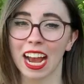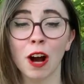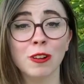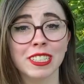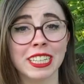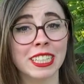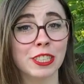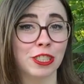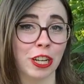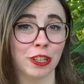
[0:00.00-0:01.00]

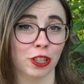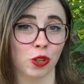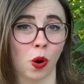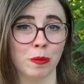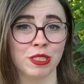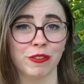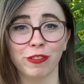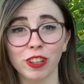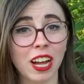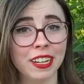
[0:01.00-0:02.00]
Outdated gender norms
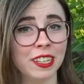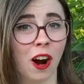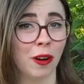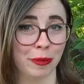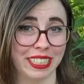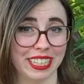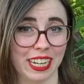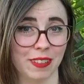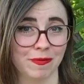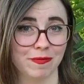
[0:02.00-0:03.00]
flood our
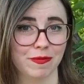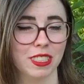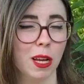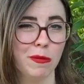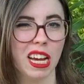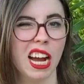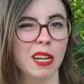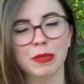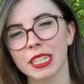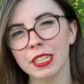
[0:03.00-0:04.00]
media
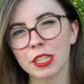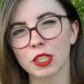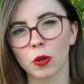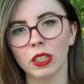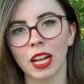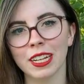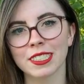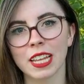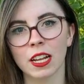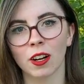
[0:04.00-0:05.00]
sometimes hidden in
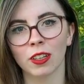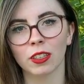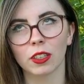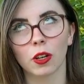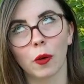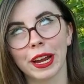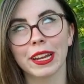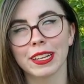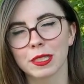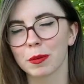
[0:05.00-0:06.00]
storylines that aren't
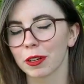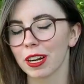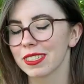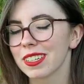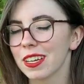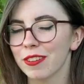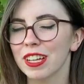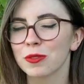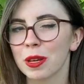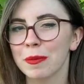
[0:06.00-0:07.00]
quite as progressive
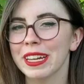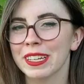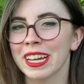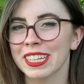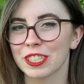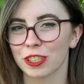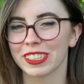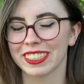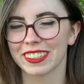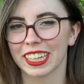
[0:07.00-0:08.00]
as we may
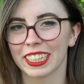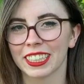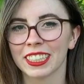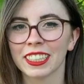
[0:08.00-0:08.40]
initially think.